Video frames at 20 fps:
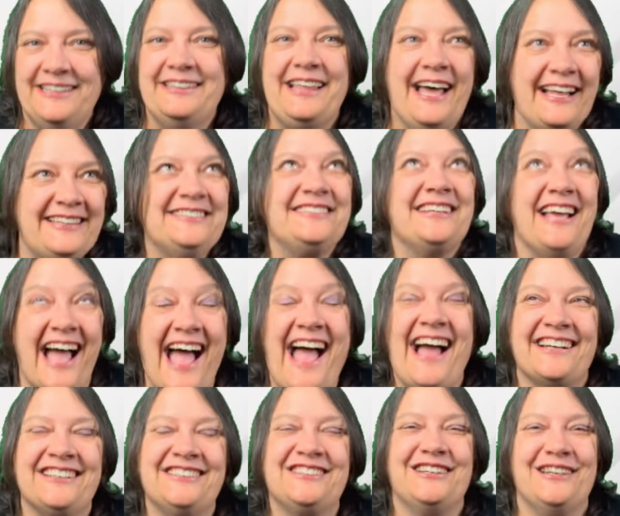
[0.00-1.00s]
That's
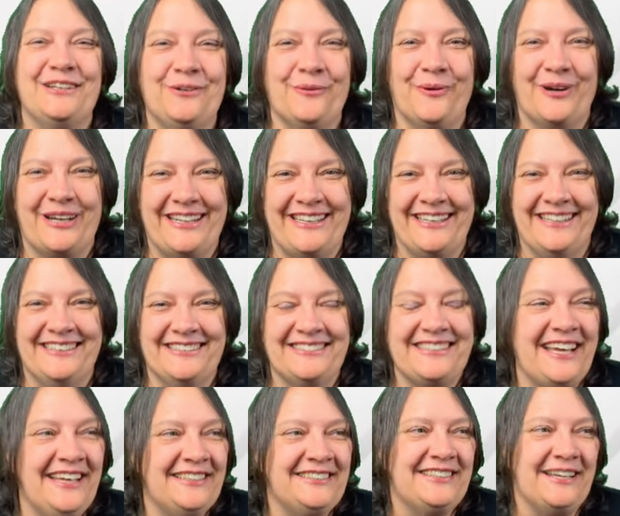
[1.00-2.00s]
actually what it is.
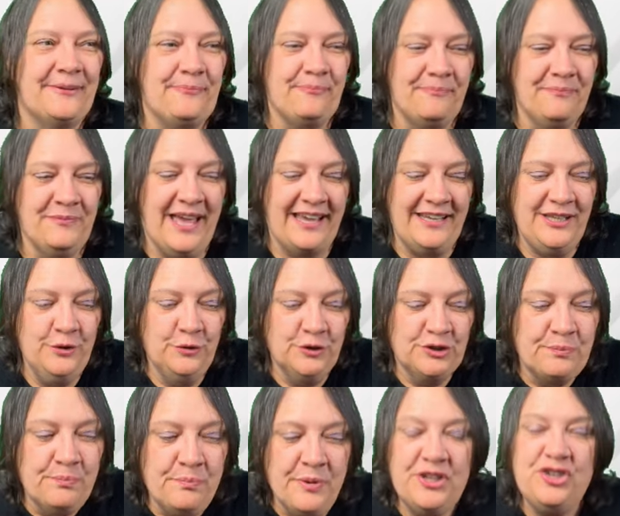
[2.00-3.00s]
They
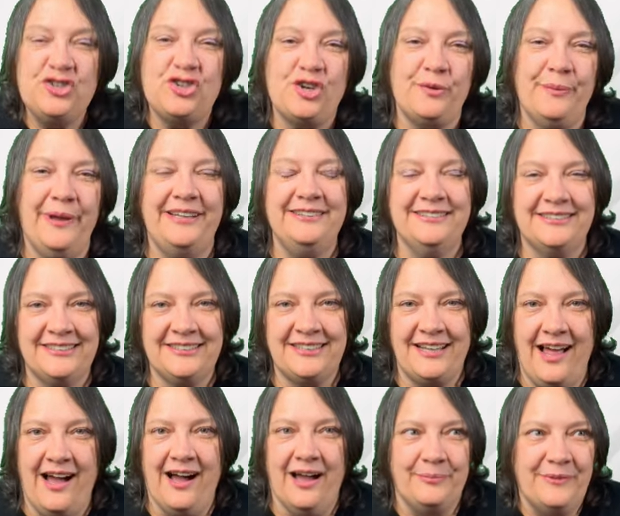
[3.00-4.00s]
used bitumen
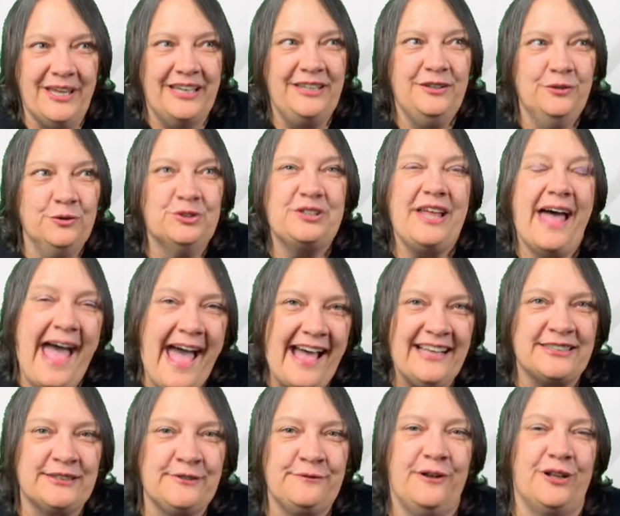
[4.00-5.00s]
slime, they used
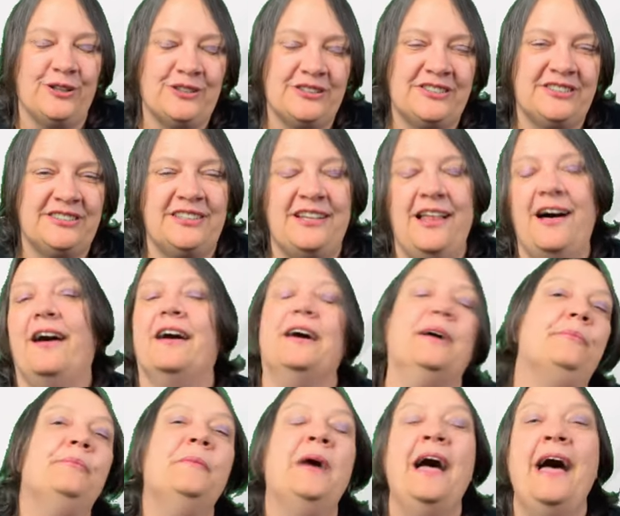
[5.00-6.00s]
asphalt
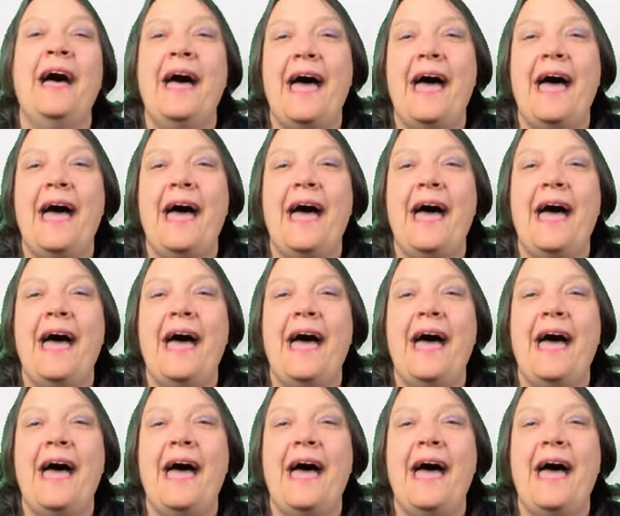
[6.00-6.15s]
slime